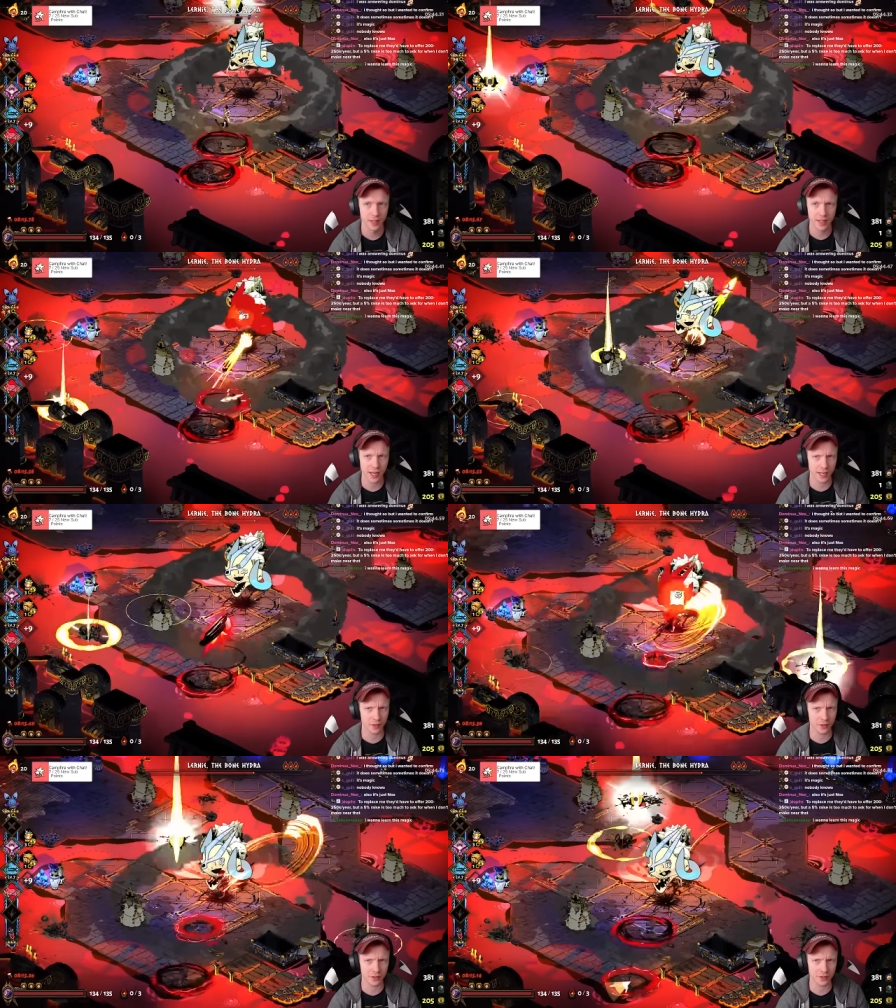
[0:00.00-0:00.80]
Yeah, I
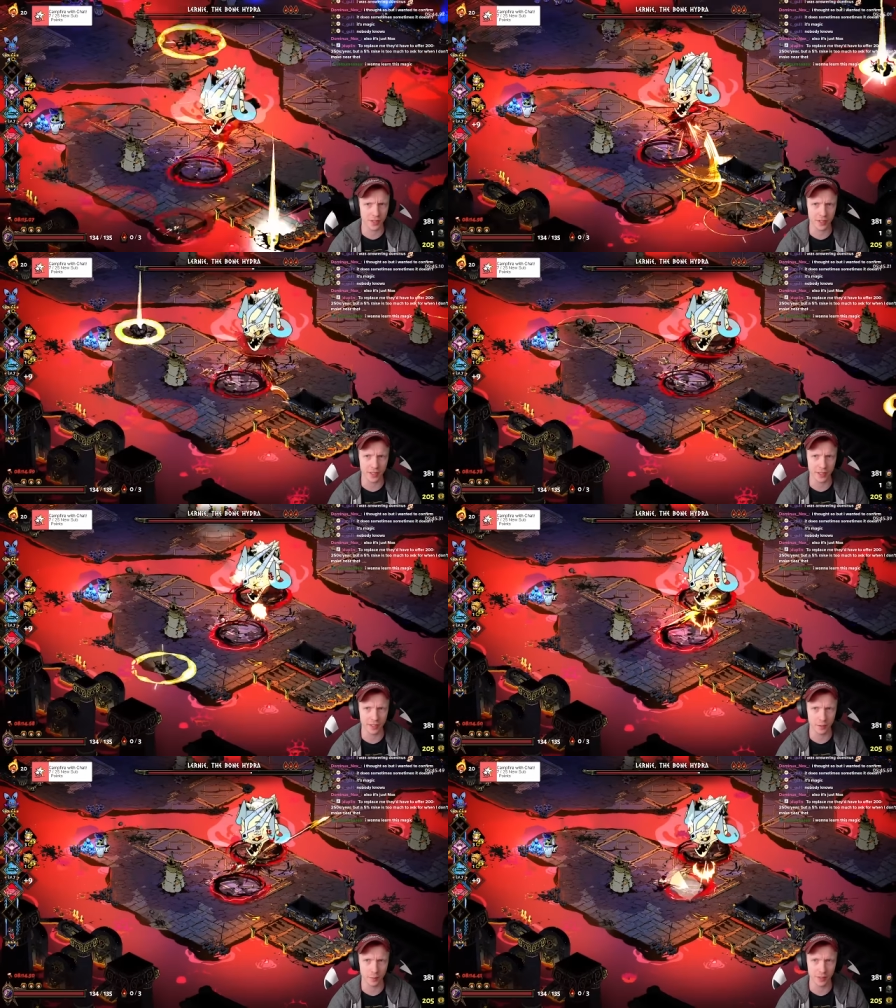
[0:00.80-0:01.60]
don't understand that
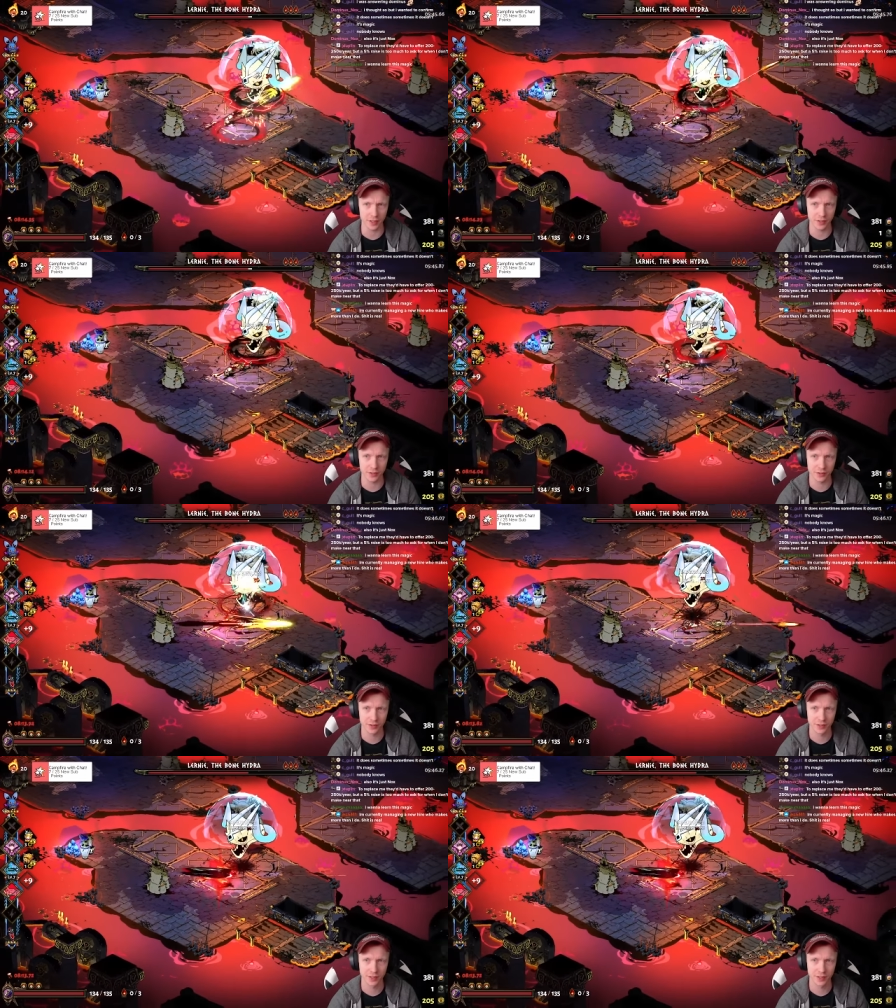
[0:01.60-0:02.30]
at companies.